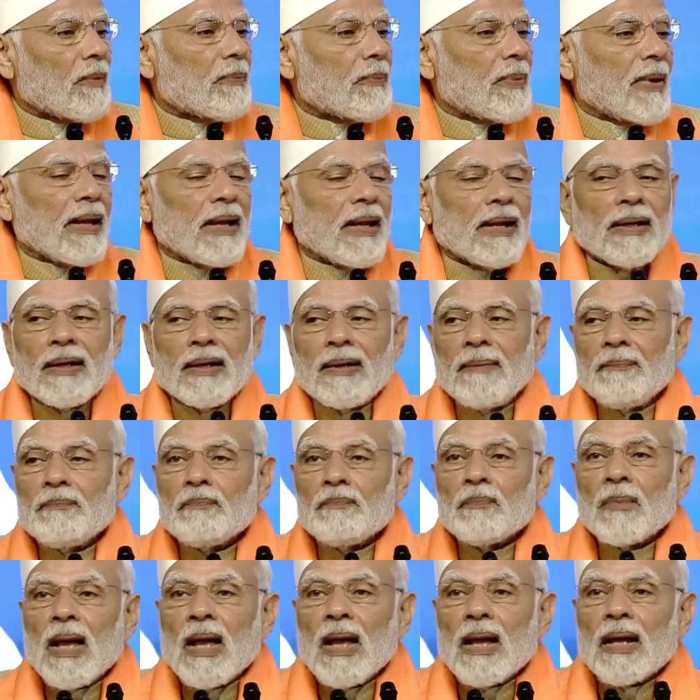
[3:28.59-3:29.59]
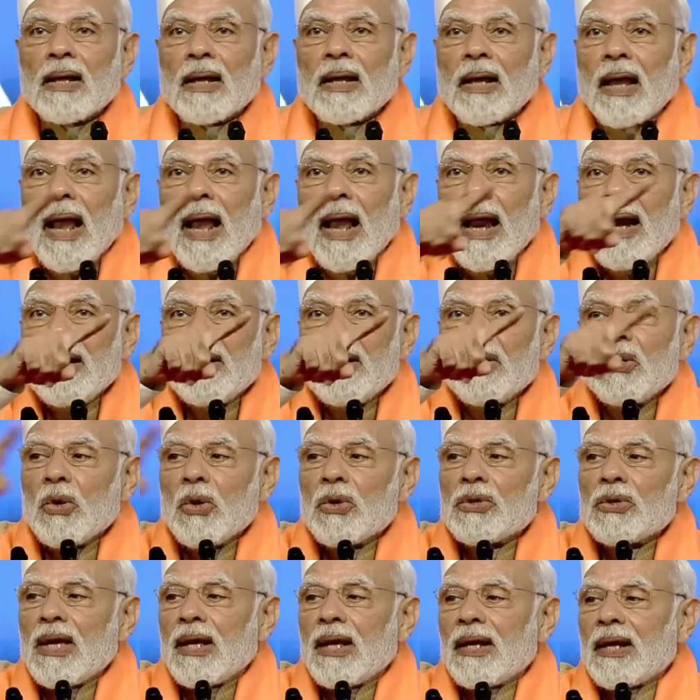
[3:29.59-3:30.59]
of a
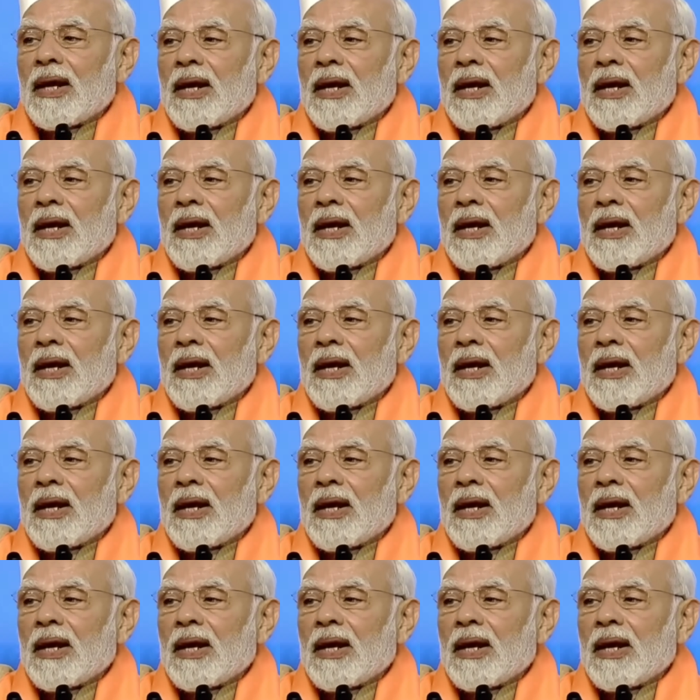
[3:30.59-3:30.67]
can-do